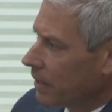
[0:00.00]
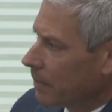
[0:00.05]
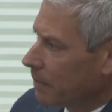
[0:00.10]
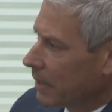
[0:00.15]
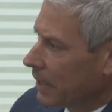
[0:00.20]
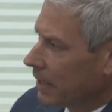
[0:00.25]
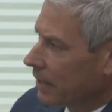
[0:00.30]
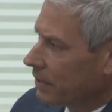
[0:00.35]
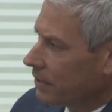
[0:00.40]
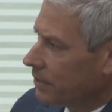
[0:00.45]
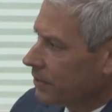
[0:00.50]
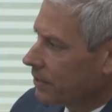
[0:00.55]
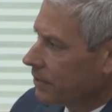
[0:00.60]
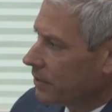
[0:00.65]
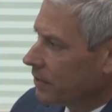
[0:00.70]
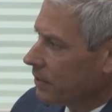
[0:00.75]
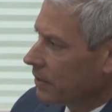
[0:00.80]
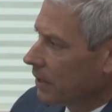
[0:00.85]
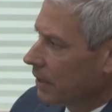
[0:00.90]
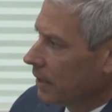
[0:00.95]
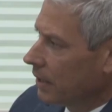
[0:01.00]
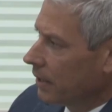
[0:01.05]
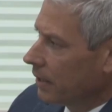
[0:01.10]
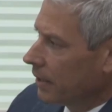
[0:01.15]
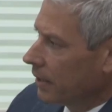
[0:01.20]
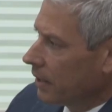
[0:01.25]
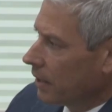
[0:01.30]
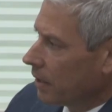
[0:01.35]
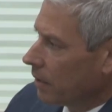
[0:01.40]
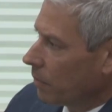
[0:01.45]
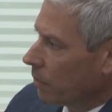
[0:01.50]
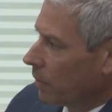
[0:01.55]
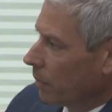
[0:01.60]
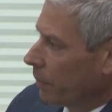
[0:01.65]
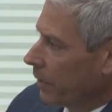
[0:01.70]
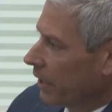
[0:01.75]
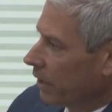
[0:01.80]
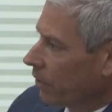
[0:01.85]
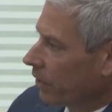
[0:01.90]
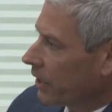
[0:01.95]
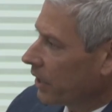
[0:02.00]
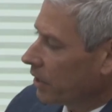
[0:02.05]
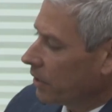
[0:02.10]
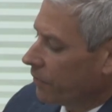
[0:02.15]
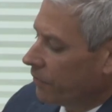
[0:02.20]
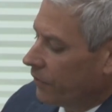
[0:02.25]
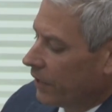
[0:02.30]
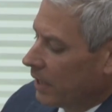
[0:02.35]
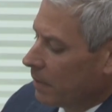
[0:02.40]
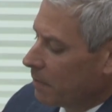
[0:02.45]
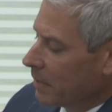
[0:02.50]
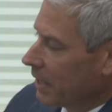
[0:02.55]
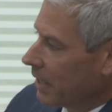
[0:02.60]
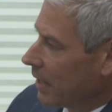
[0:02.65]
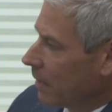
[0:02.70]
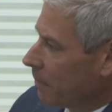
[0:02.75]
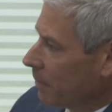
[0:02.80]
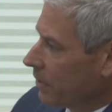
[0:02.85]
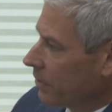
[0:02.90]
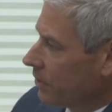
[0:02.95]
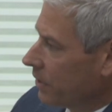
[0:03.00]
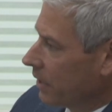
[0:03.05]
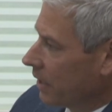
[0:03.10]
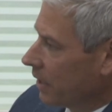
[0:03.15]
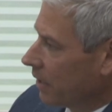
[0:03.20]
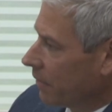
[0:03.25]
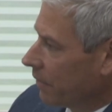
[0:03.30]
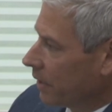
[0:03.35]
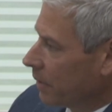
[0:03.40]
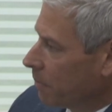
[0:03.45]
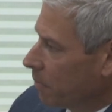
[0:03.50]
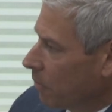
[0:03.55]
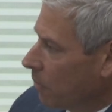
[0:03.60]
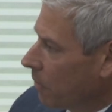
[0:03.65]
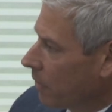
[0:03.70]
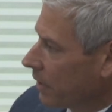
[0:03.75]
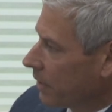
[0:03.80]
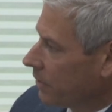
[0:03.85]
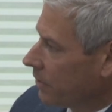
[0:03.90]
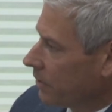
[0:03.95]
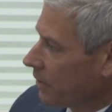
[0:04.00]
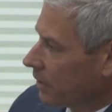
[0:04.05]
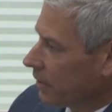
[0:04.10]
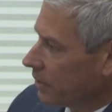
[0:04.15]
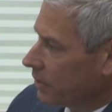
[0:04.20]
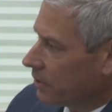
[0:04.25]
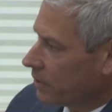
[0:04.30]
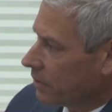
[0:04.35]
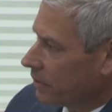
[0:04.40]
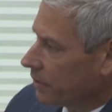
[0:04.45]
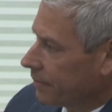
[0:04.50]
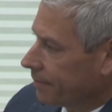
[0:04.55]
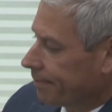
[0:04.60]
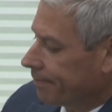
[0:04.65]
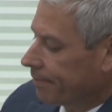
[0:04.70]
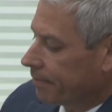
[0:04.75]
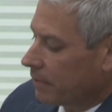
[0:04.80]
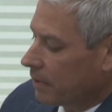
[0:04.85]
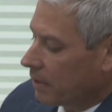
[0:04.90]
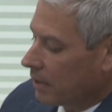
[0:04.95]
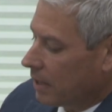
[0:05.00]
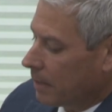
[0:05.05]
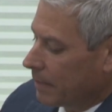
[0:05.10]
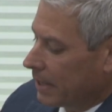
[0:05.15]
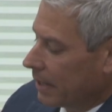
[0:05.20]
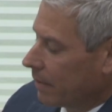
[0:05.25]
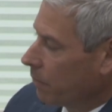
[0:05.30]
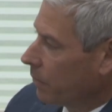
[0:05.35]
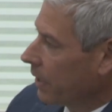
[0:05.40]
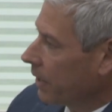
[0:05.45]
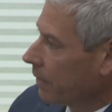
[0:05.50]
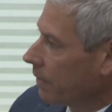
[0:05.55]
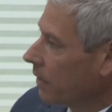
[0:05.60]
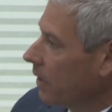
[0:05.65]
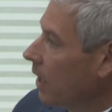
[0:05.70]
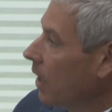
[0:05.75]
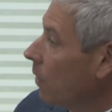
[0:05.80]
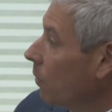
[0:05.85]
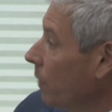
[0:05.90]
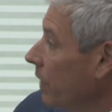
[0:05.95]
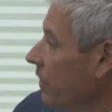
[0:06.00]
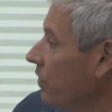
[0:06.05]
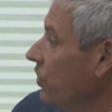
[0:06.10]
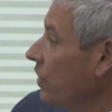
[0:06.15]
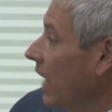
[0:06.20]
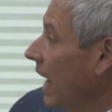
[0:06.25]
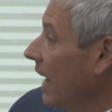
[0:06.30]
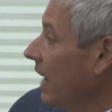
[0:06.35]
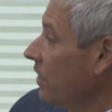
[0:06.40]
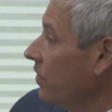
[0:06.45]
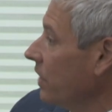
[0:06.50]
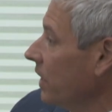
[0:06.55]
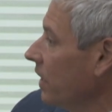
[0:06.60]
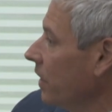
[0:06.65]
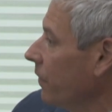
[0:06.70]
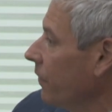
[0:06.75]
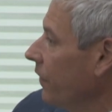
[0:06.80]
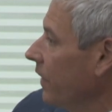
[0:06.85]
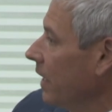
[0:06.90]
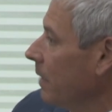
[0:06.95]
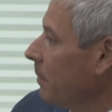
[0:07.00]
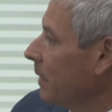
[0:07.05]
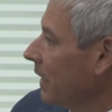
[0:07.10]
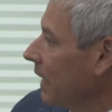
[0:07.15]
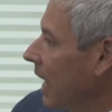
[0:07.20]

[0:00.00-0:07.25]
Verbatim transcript: I mean, it's. I, I when don't, we look at the I'm FEMA sure. numbers in their reports, it's I mean, we're, we're I would say that the, the I would lines.